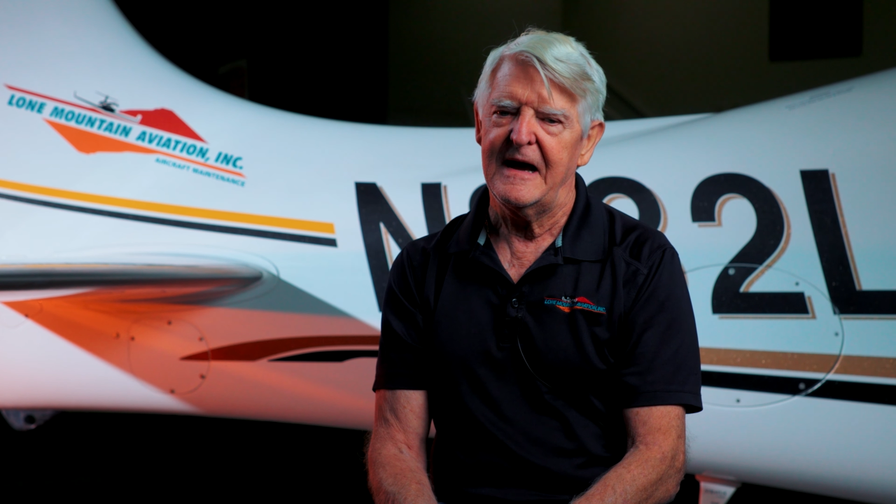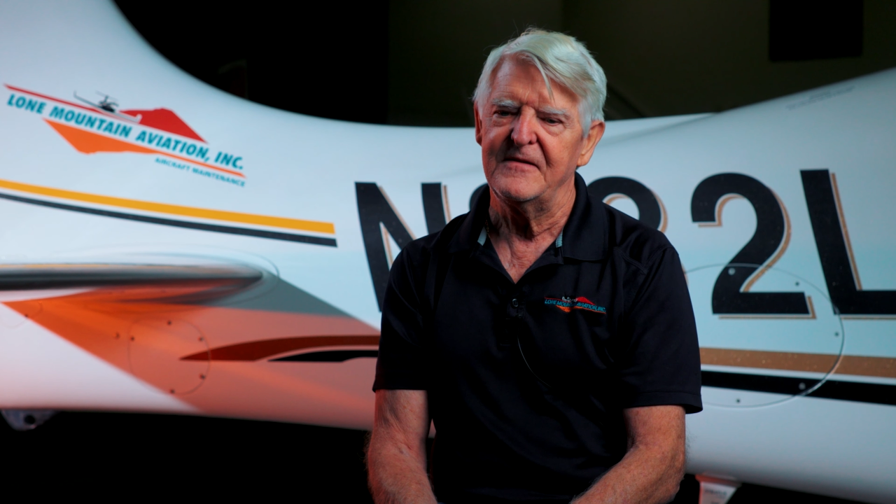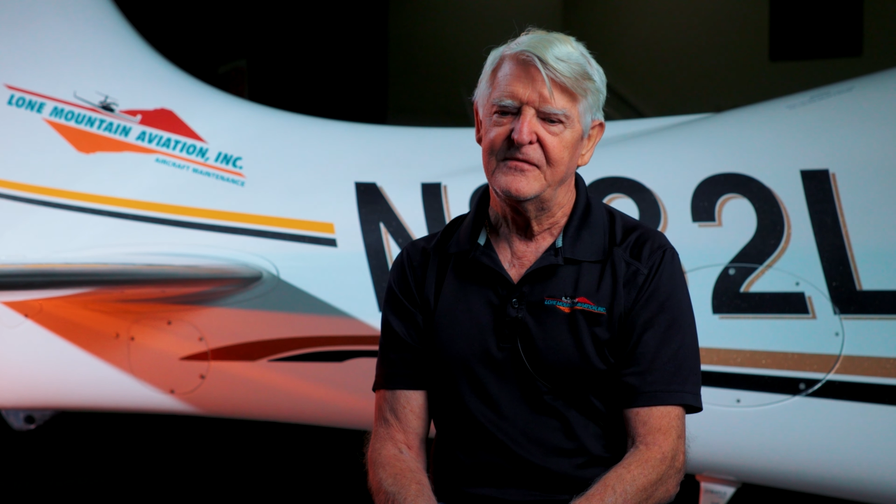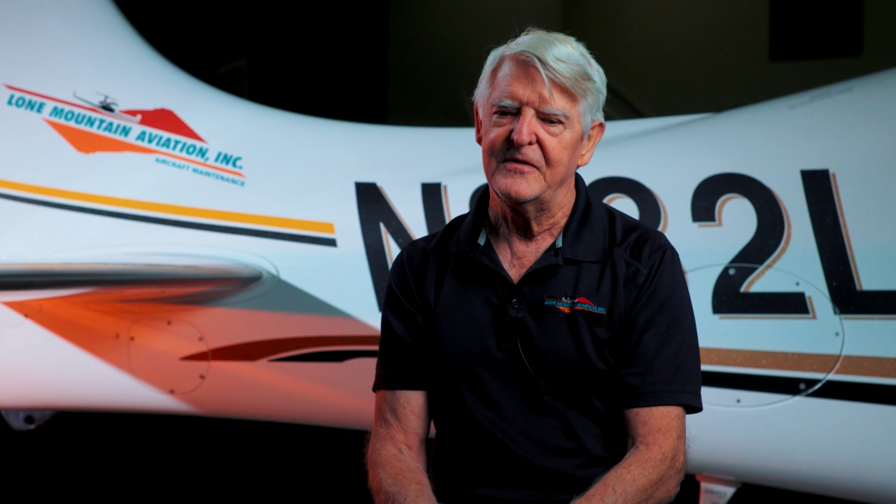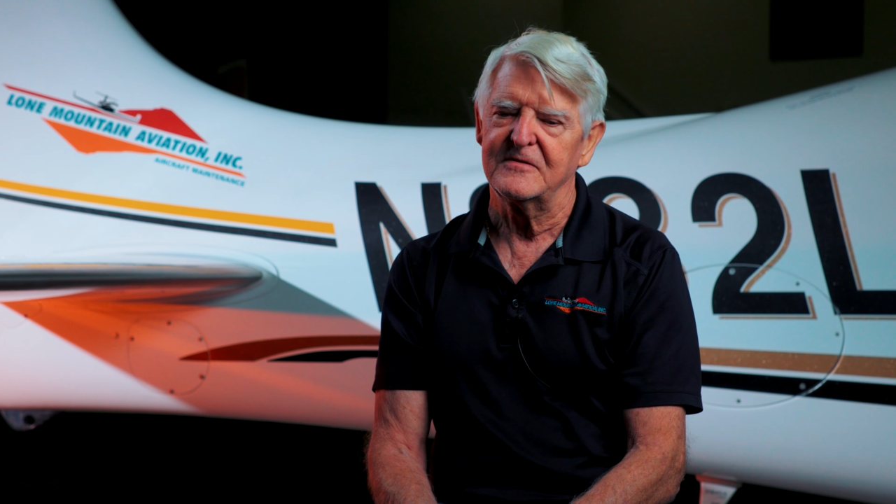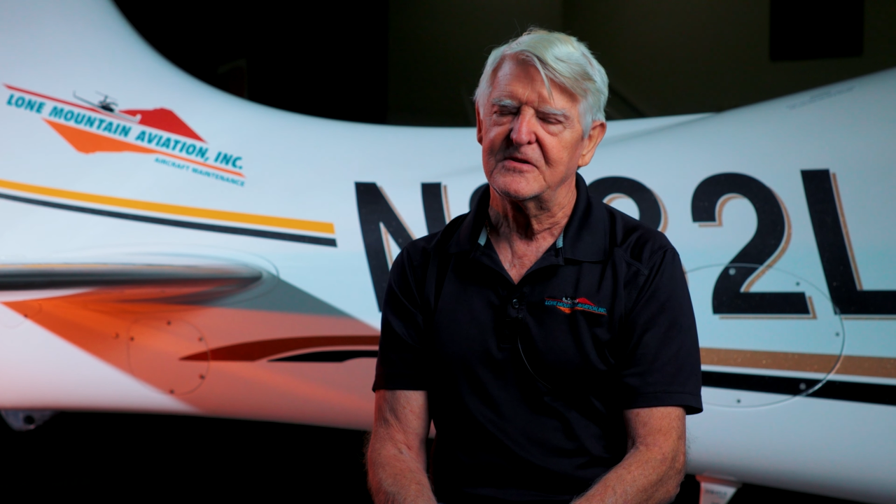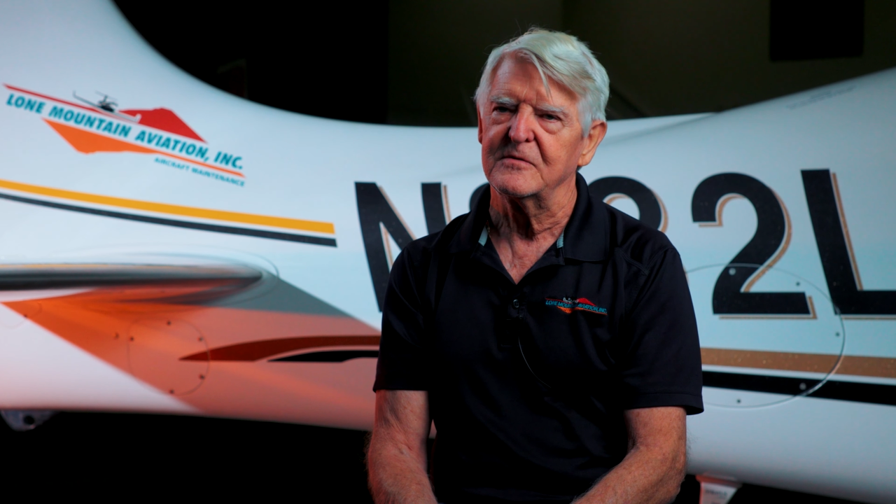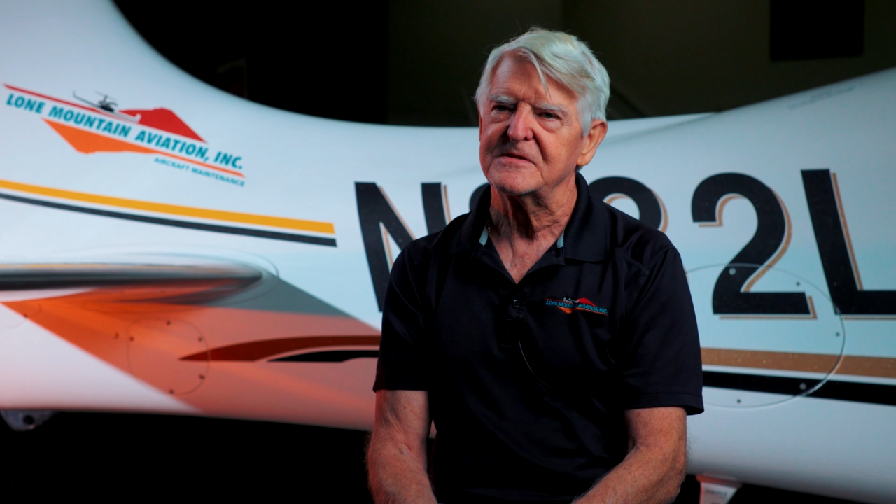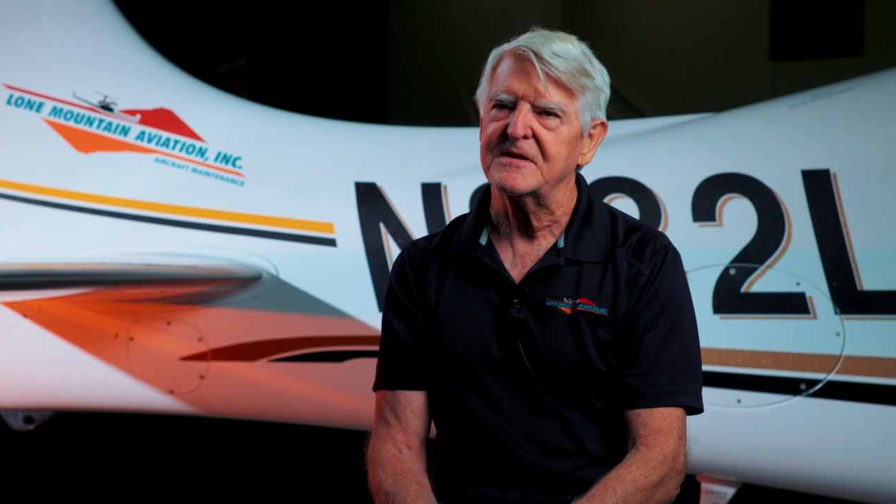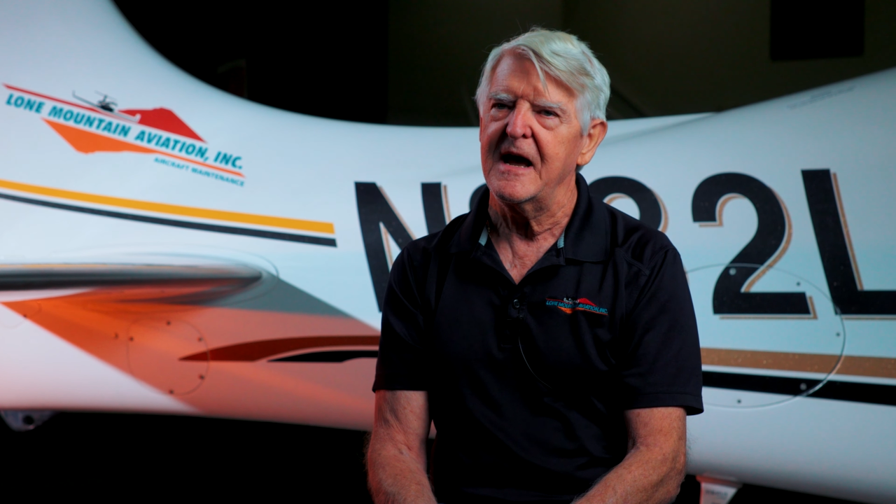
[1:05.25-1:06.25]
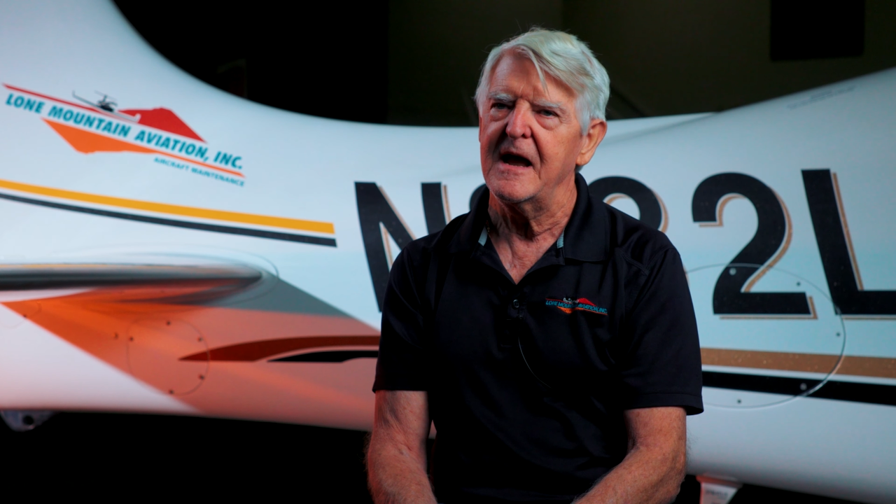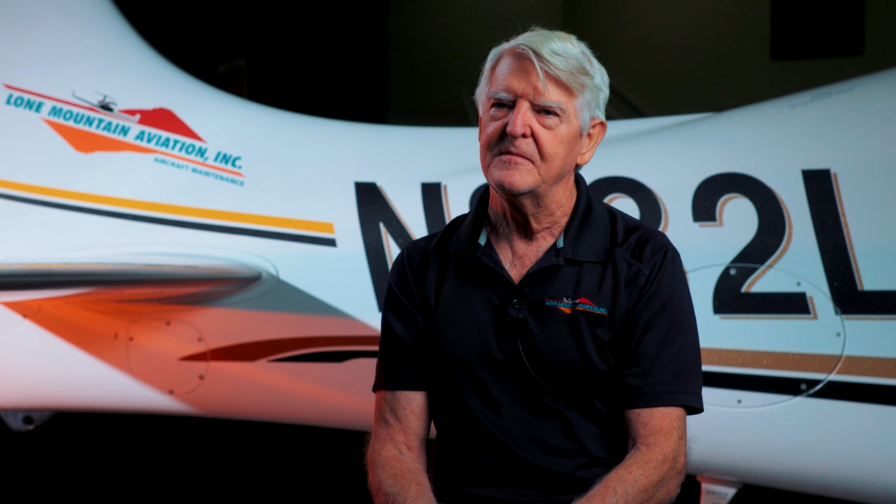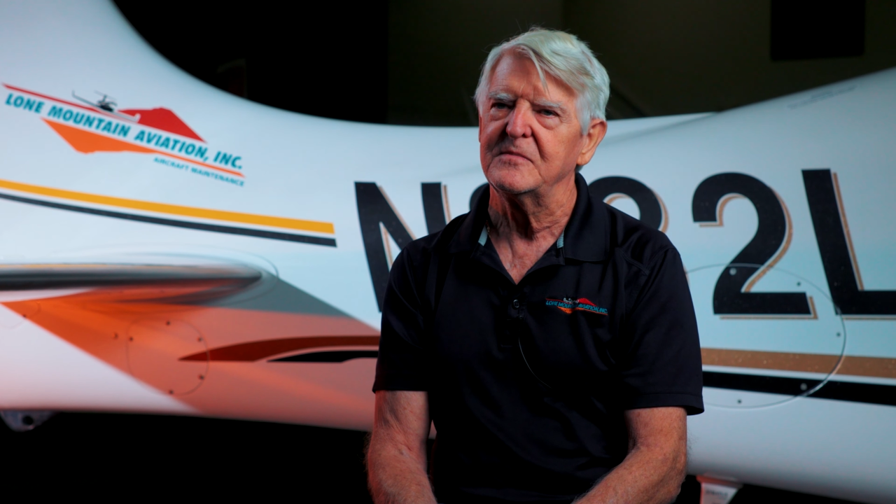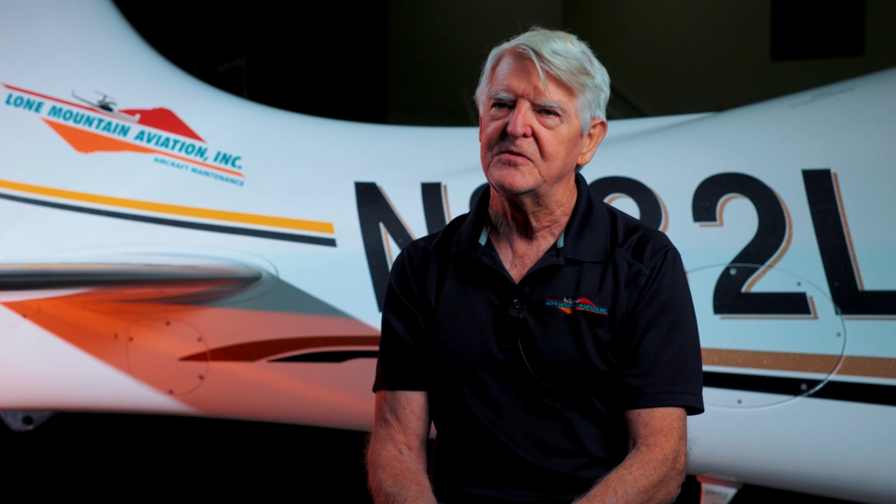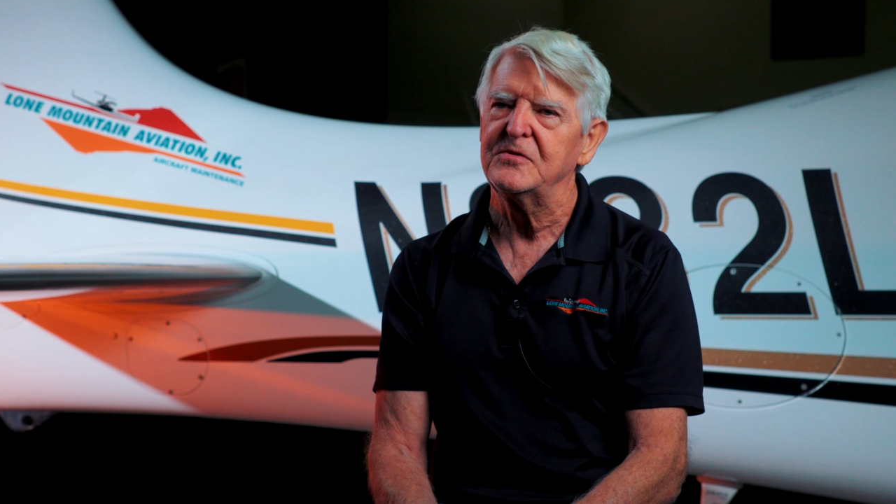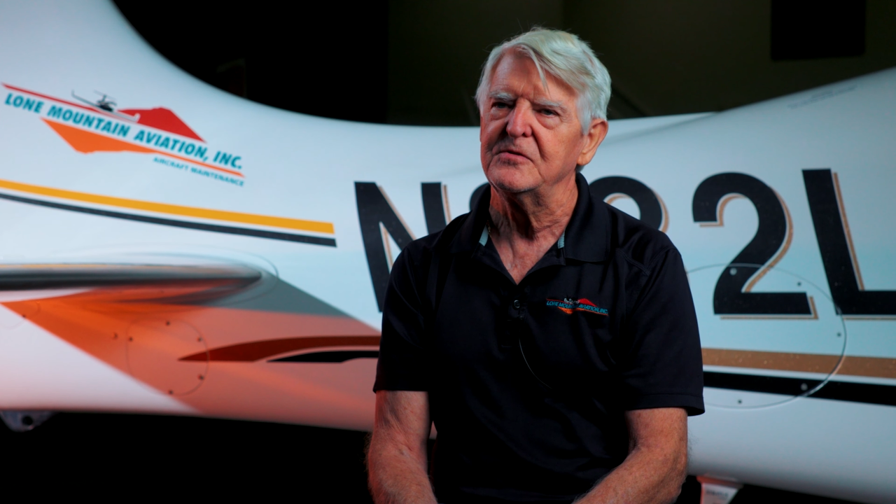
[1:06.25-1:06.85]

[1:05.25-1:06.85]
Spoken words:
I felt it was time